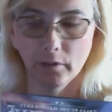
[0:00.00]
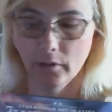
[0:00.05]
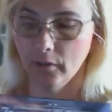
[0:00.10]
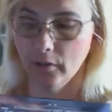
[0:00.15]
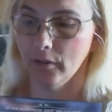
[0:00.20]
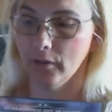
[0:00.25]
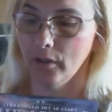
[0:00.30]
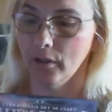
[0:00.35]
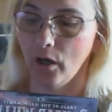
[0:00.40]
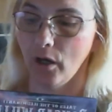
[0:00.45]

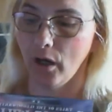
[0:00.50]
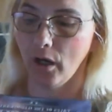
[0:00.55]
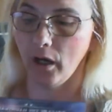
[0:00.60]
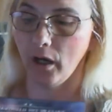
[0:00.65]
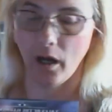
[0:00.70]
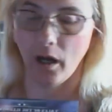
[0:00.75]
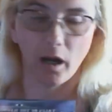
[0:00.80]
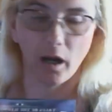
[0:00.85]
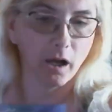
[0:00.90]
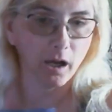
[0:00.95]
on
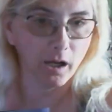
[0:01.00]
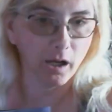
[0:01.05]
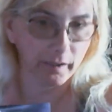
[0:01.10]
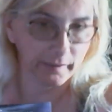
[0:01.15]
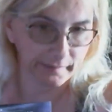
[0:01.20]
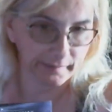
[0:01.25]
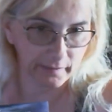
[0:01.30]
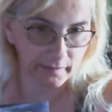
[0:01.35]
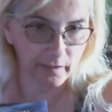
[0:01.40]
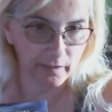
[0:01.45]

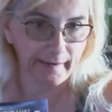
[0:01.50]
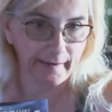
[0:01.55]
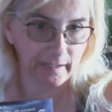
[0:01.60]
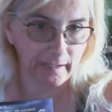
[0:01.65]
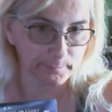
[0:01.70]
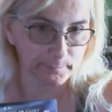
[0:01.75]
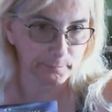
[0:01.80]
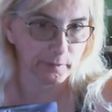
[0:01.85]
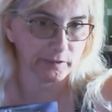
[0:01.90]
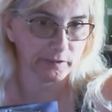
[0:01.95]

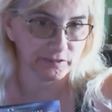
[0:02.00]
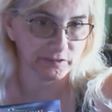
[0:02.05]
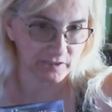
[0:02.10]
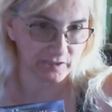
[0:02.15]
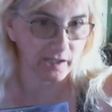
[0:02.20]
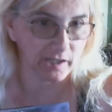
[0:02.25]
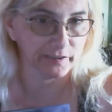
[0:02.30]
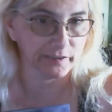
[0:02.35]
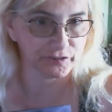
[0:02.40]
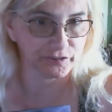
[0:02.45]
Amazon's
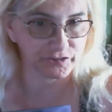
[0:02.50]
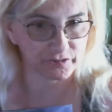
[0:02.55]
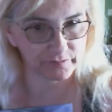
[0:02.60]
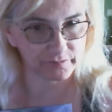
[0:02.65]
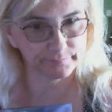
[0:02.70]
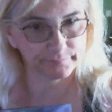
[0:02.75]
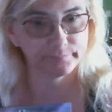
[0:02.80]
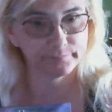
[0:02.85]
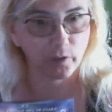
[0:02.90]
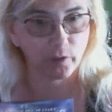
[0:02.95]

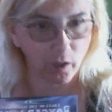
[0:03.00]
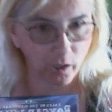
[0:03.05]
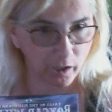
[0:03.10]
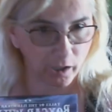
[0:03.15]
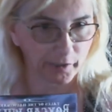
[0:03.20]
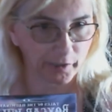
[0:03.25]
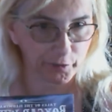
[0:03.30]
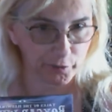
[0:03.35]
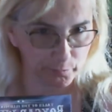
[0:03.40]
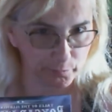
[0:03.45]
audiobook
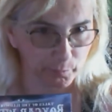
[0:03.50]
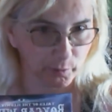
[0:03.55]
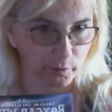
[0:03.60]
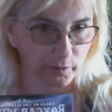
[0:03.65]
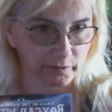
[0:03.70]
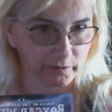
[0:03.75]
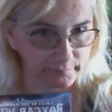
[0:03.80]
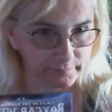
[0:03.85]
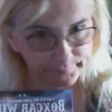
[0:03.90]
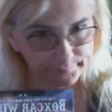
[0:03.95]

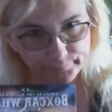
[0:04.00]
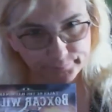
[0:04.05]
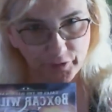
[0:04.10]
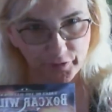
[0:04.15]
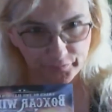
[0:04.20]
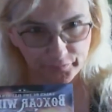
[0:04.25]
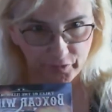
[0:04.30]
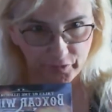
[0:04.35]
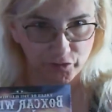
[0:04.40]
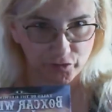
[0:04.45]
division,
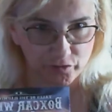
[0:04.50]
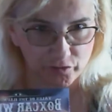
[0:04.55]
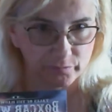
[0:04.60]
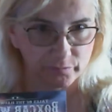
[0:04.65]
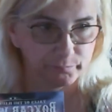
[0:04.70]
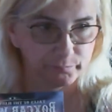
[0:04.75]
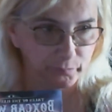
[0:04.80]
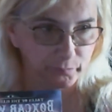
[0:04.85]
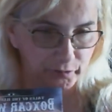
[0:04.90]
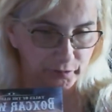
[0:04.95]
where they call it
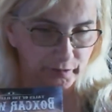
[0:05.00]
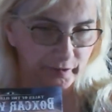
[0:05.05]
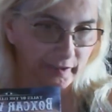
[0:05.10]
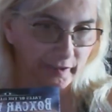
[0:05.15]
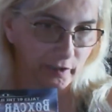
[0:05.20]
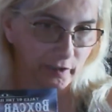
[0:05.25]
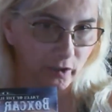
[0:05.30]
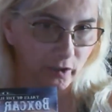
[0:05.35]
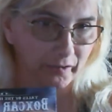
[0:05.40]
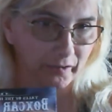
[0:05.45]

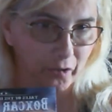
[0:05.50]
Audible.